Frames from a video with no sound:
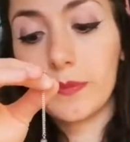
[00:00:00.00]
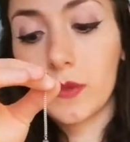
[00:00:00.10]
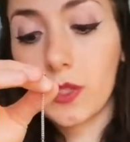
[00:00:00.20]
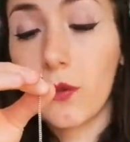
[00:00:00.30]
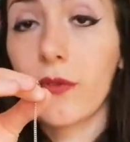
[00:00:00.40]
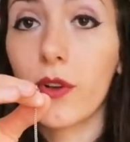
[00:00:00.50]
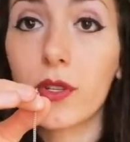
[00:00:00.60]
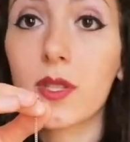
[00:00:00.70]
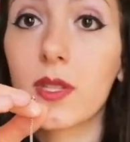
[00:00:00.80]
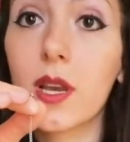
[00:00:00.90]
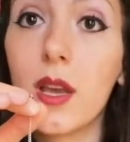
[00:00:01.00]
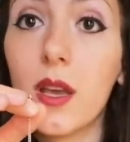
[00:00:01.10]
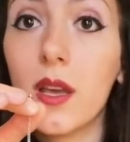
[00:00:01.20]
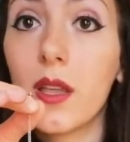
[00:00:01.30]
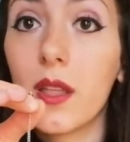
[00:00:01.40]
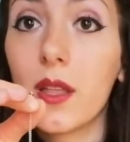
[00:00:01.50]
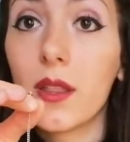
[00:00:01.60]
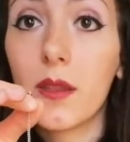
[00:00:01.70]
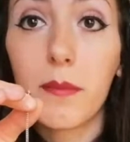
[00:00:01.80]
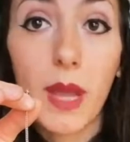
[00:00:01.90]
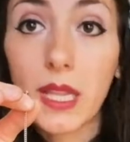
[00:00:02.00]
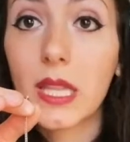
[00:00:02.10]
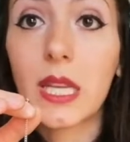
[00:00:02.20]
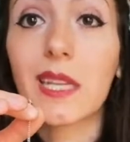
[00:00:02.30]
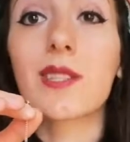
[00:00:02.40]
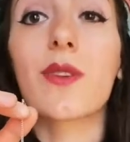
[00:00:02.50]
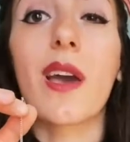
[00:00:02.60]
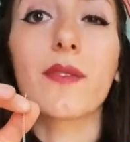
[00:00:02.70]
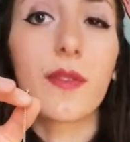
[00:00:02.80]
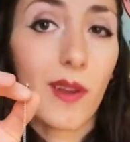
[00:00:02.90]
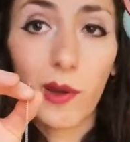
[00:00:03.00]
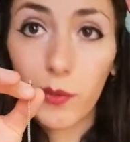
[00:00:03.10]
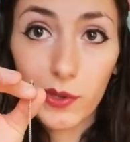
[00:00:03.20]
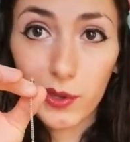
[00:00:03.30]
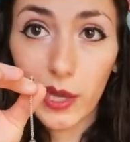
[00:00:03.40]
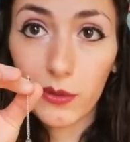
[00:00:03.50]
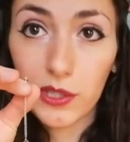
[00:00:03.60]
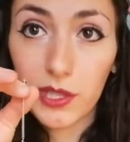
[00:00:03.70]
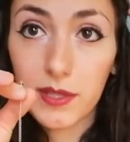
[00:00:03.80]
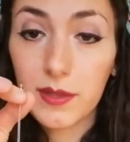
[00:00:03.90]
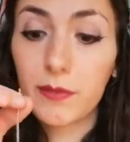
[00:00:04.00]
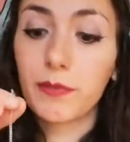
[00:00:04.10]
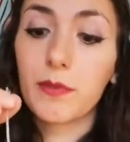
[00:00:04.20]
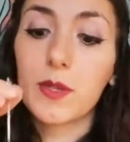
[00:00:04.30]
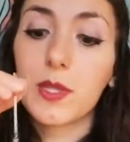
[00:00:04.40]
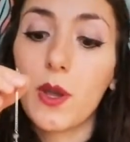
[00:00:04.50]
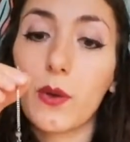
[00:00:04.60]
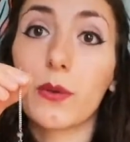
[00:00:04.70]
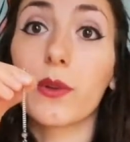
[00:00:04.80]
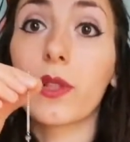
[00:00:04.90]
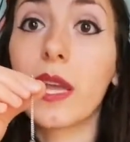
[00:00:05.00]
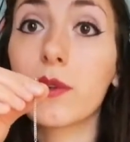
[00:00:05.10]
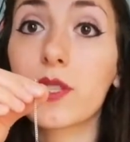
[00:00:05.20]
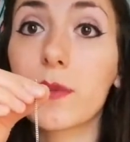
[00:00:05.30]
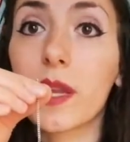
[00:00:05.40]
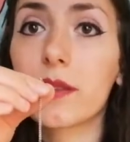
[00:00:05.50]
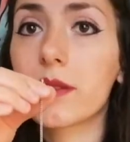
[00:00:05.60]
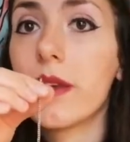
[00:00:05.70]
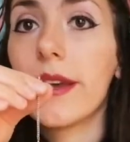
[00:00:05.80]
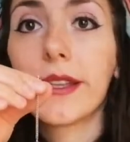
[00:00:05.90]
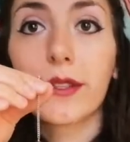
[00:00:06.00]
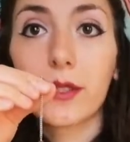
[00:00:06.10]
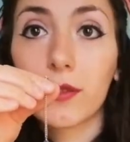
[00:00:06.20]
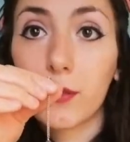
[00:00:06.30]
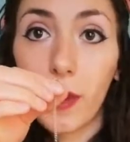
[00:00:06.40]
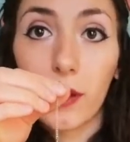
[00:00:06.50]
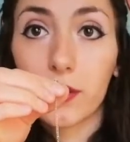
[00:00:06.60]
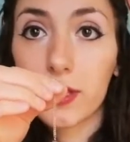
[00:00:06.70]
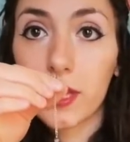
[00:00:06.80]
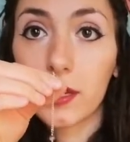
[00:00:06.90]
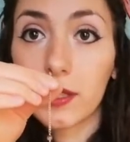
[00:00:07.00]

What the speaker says: So first, the main thing is you have to figure out what your language is. So your language means there are different patterns that it